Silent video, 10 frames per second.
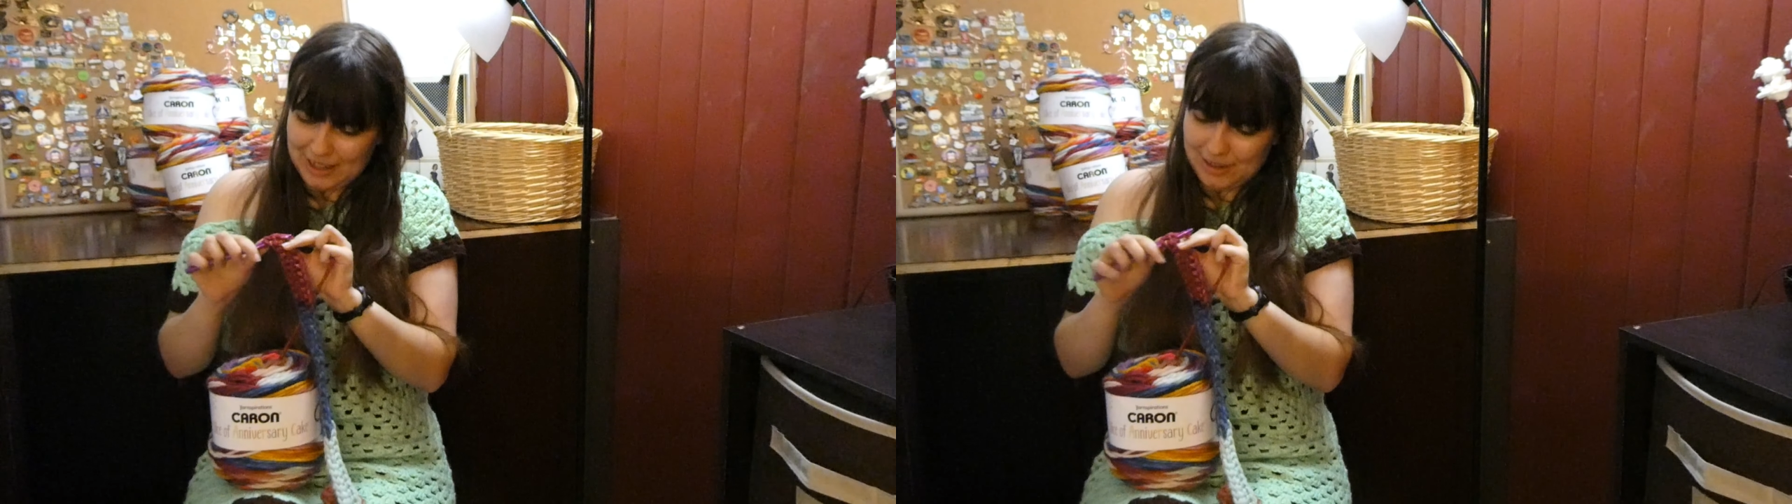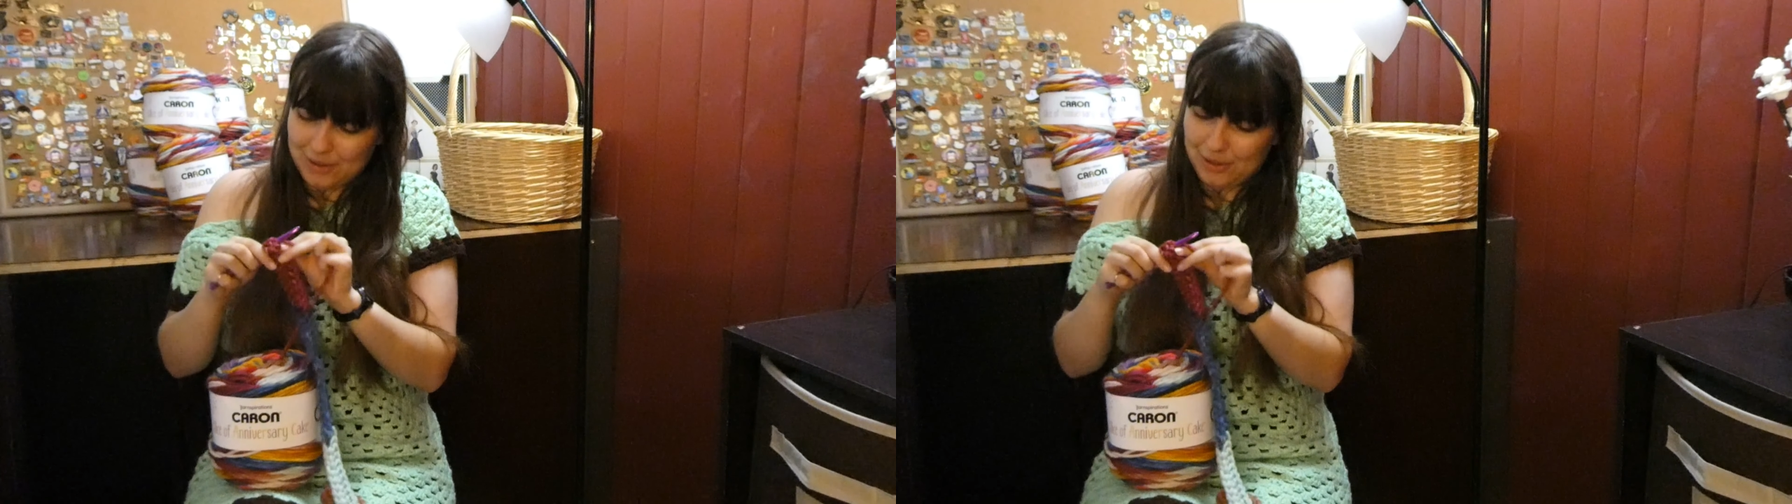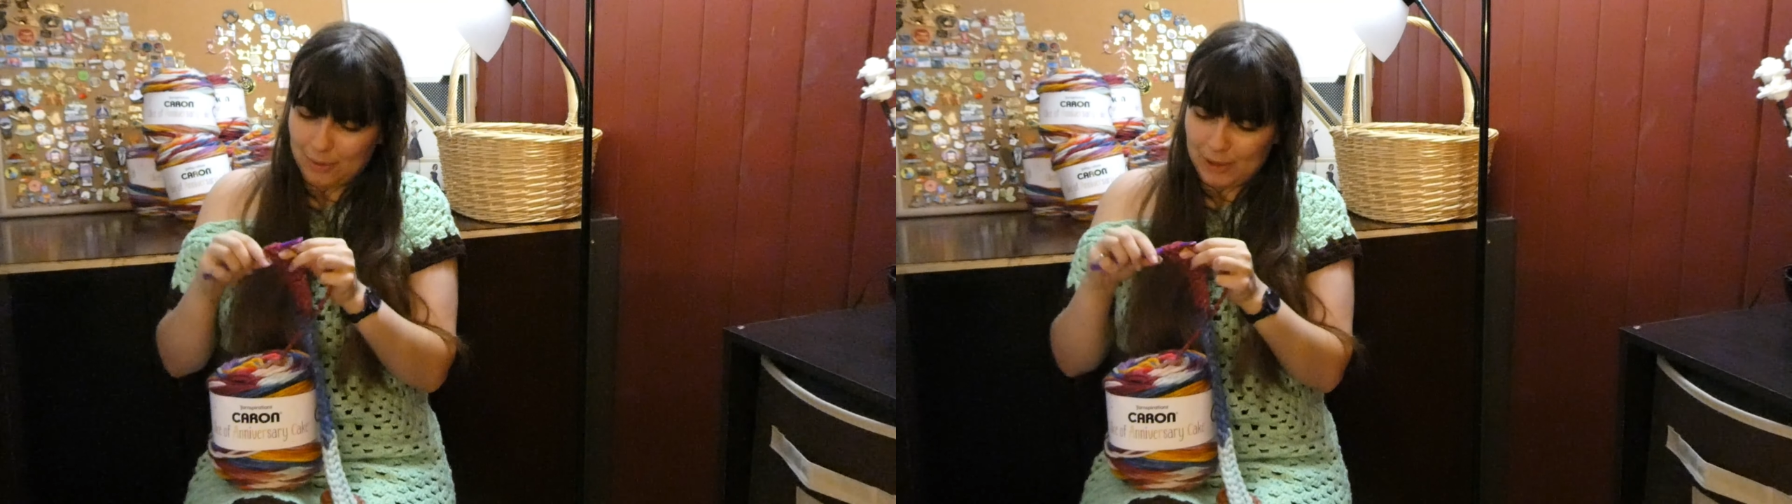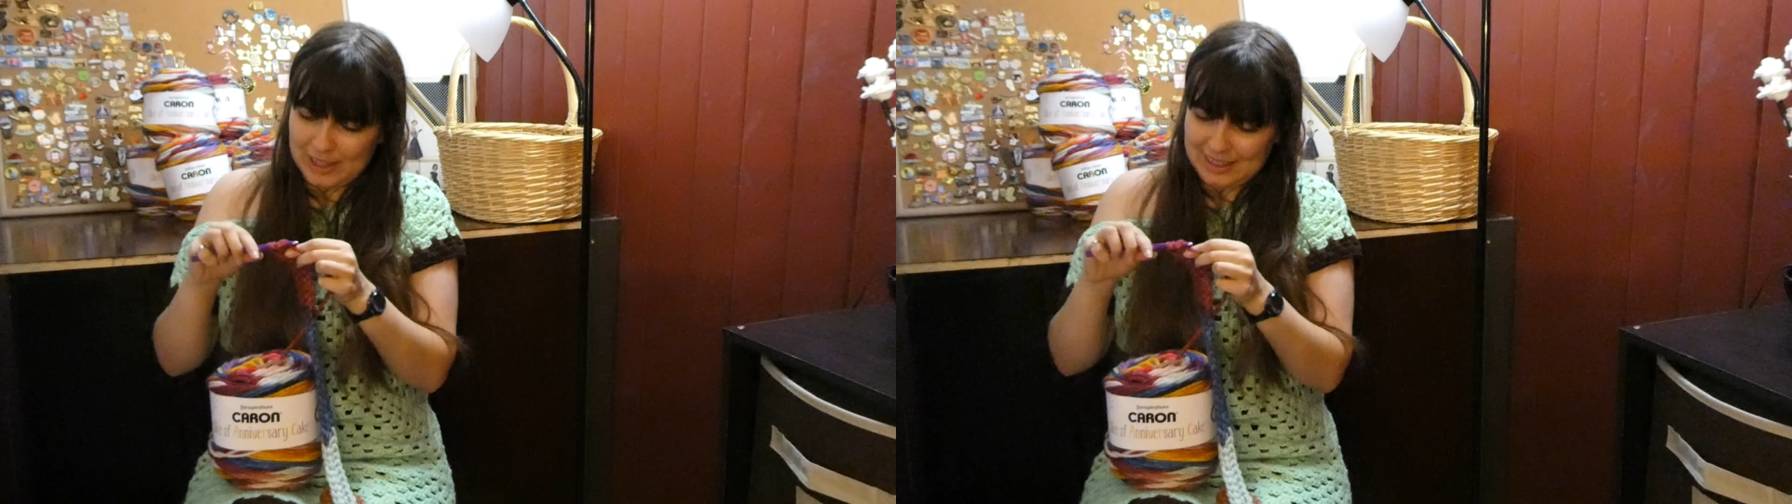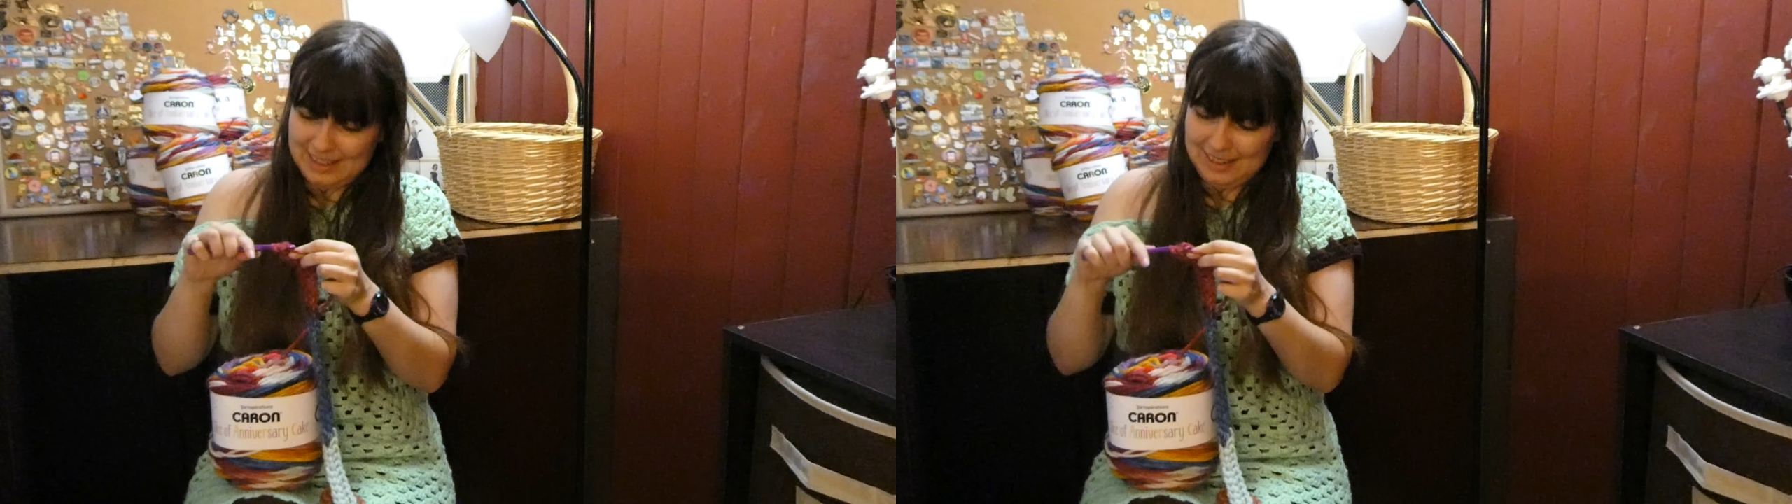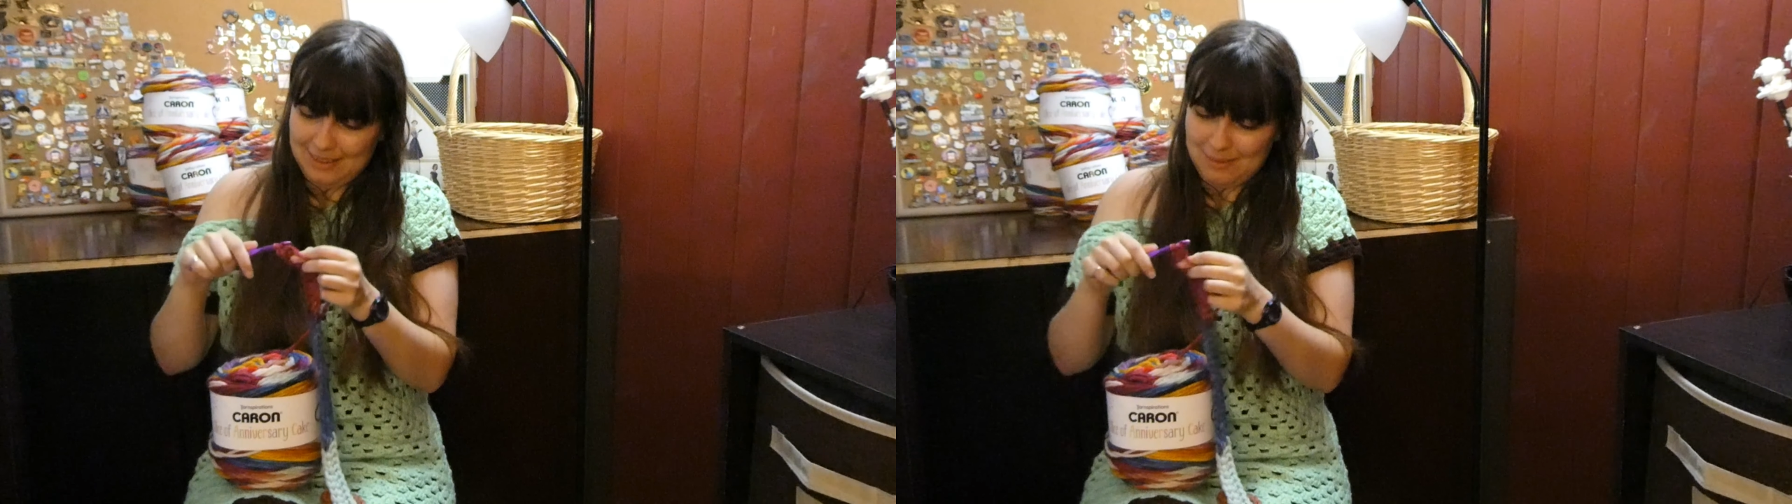out or what,